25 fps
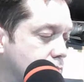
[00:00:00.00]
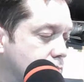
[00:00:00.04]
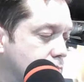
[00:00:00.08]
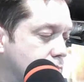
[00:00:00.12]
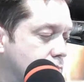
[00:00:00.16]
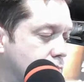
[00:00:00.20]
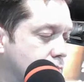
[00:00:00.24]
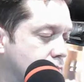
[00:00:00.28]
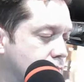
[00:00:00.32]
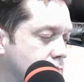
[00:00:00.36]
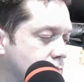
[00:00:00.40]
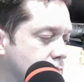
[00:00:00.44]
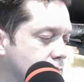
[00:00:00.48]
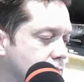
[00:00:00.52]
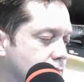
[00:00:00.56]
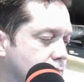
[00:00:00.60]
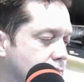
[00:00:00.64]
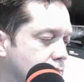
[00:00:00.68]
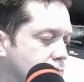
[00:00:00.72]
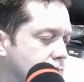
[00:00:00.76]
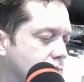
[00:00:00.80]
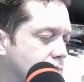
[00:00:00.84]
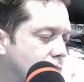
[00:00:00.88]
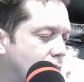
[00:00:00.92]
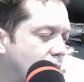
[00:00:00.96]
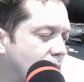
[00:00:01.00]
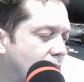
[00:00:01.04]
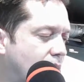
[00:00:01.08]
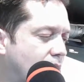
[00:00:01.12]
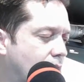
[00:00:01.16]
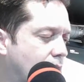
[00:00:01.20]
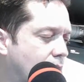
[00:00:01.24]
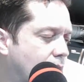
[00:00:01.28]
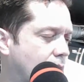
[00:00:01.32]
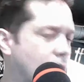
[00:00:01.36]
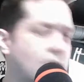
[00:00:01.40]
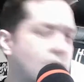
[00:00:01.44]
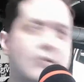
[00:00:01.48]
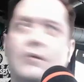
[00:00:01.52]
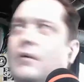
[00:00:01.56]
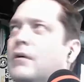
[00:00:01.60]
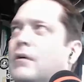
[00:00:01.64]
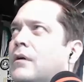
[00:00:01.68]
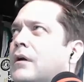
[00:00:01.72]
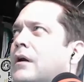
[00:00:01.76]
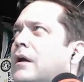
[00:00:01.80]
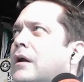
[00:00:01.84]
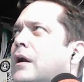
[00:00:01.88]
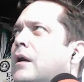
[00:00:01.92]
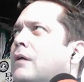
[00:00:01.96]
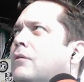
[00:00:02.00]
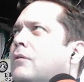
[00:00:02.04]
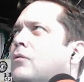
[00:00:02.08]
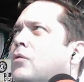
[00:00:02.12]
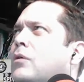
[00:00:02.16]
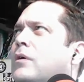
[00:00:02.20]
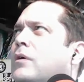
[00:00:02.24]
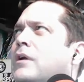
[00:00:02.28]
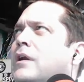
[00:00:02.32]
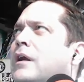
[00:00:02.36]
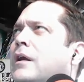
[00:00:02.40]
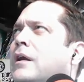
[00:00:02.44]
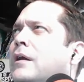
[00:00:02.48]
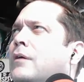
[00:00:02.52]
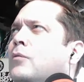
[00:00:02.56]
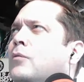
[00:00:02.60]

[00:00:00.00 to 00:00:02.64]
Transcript: Maybe, maybe not. It's not a hard and